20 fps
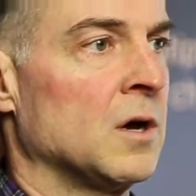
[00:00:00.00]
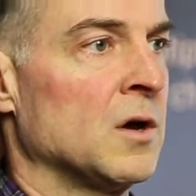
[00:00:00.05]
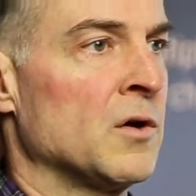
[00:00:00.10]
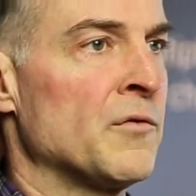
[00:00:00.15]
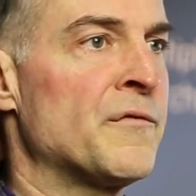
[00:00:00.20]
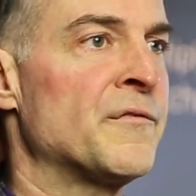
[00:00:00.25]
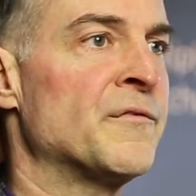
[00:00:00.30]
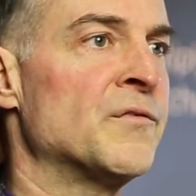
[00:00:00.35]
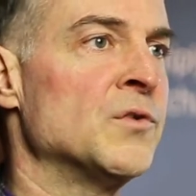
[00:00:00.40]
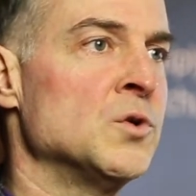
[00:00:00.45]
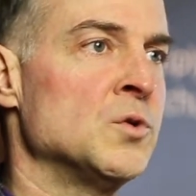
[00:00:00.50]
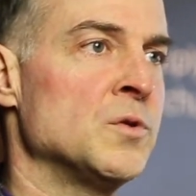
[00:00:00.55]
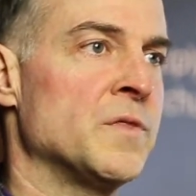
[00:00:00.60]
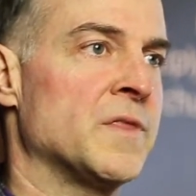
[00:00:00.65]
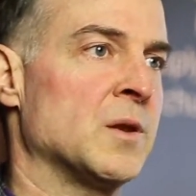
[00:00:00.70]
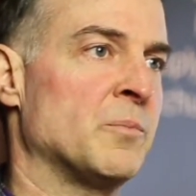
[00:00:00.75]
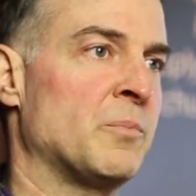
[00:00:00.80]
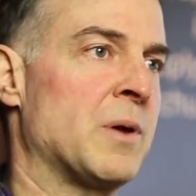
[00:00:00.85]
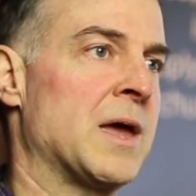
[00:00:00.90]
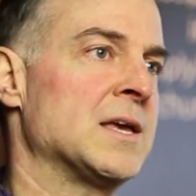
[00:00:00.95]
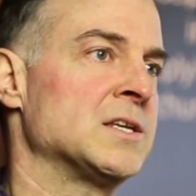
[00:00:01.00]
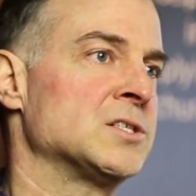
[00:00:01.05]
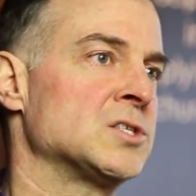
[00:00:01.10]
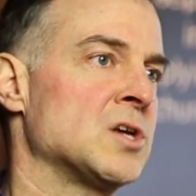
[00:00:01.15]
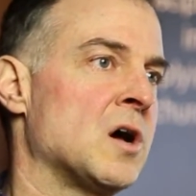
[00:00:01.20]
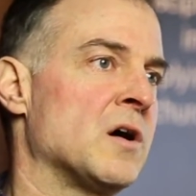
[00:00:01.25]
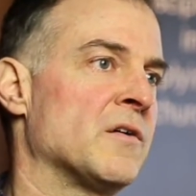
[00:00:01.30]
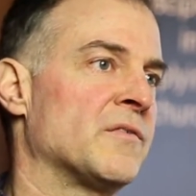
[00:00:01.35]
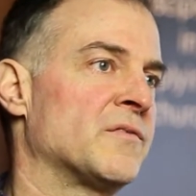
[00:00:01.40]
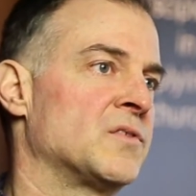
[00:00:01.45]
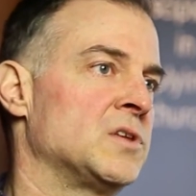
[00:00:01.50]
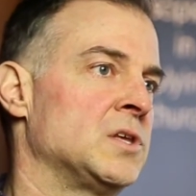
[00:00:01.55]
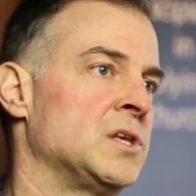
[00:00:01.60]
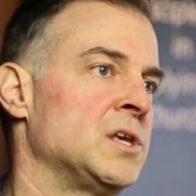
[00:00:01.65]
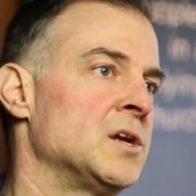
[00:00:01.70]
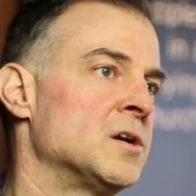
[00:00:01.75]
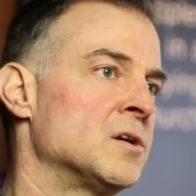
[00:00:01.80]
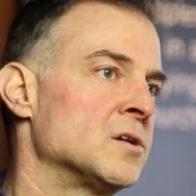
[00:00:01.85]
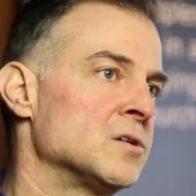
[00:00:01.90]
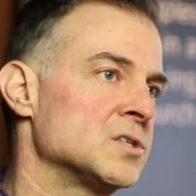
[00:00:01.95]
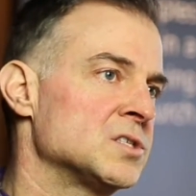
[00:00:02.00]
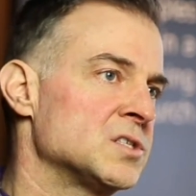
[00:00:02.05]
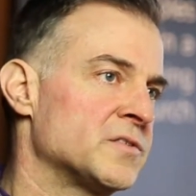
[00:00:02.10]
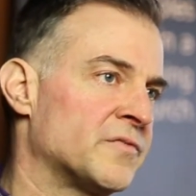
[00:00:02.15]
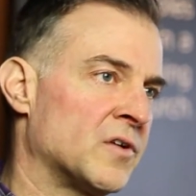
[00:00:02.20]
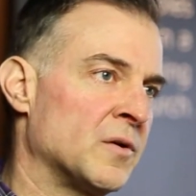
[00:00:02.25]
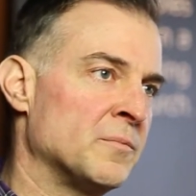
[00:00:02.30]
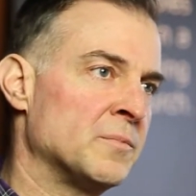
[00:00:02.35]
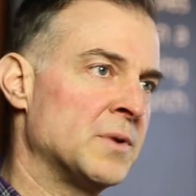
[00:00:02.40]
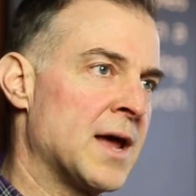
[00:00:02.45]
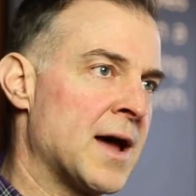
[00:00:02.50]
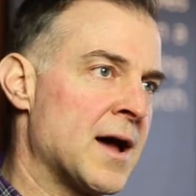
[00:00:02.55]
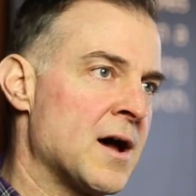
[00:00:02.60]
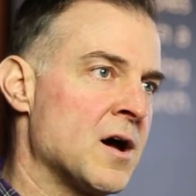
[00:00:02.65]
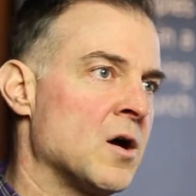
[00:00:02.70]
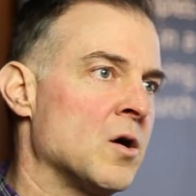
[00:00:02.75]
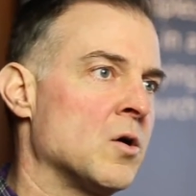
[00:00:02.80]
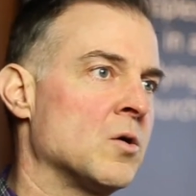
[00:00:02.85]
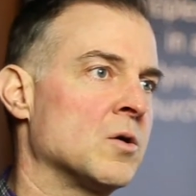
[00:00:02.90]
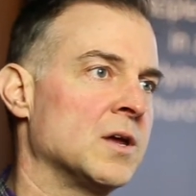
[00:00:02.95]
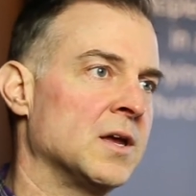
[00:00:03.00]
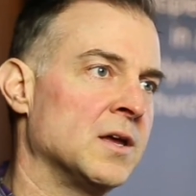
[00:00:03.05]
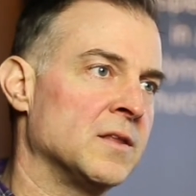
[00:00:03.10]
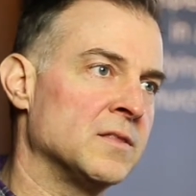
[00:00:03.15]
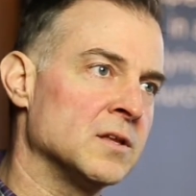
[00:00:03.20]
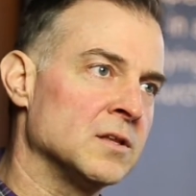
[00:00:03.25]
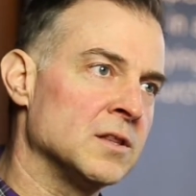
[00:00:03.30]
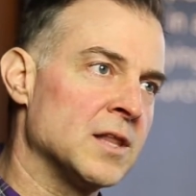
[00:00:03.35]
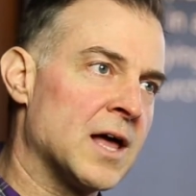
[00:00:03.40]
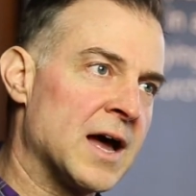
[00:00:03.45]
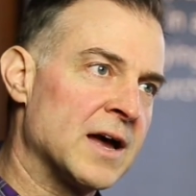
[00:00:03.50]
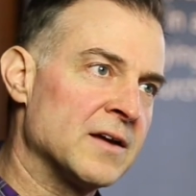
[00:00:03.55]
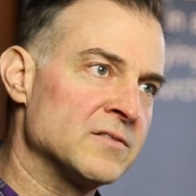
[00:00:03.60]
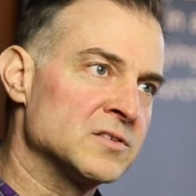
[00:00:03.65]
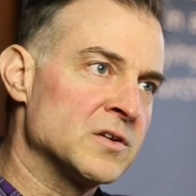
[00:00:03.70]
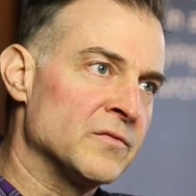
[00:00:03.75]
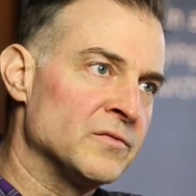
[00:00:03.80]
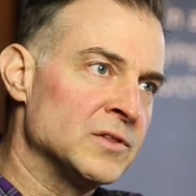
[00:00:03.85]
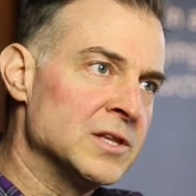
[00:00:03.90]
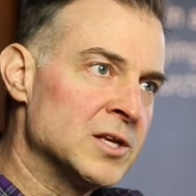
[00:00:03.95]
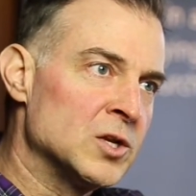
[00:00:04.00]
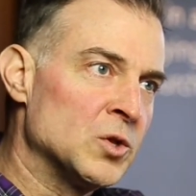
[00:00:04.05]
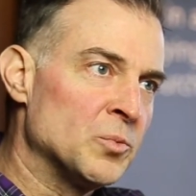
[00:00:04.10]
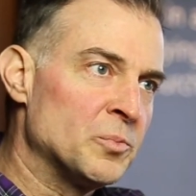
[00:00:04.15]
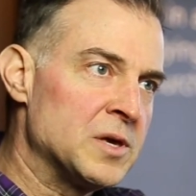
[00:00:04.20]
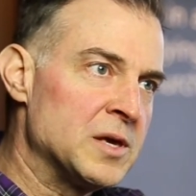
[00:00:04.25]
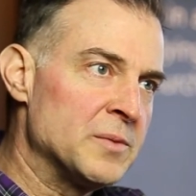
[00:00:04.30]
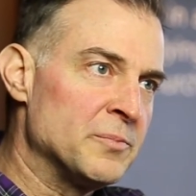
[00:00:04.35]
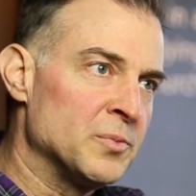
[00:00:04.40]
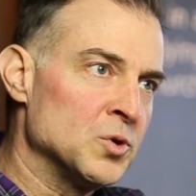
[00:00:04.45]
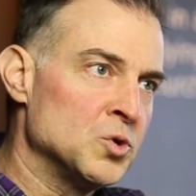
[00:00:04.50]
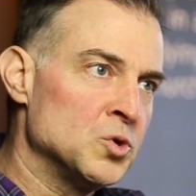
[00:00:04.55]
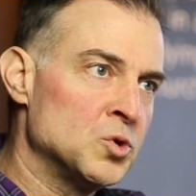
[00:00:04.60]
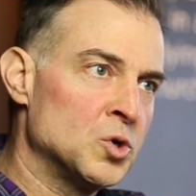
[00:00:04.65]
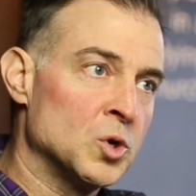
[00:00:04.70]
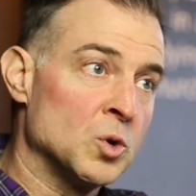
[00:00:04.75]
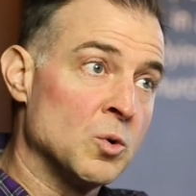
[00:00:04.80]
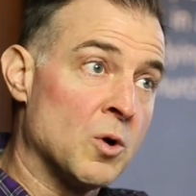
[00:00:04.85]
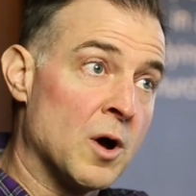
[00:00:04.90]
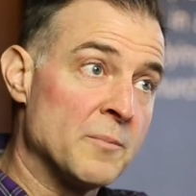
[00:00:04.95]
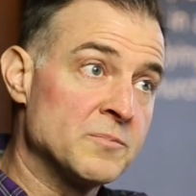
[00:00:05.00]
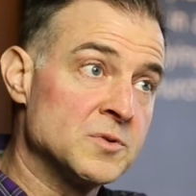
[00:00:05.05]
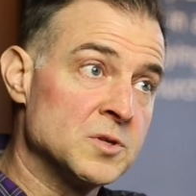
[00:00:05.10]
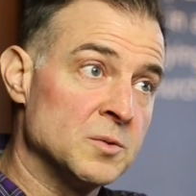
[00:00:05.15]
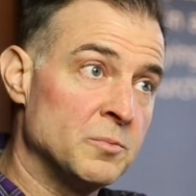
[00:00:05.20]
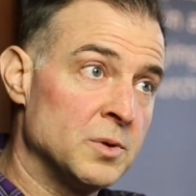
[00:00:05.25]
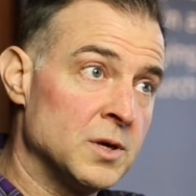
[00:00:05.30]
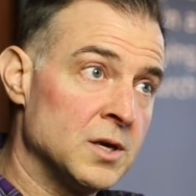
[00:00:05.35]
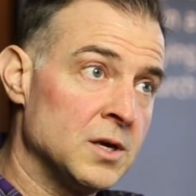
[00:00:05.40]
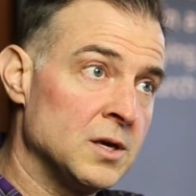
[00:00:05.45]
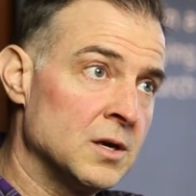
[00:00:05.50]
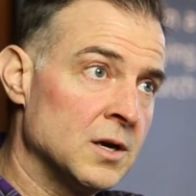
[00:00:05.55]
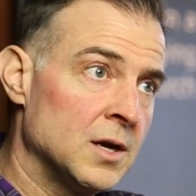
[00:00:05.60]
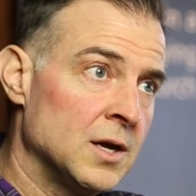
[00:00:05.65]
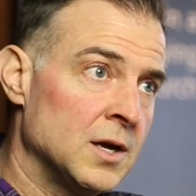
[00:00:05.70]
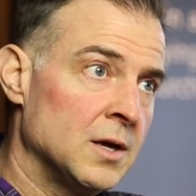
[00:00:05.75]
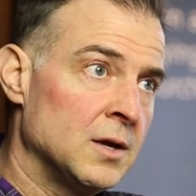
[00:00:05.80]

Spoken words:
fruit that pays off years from now in the lives of little people who grew up to be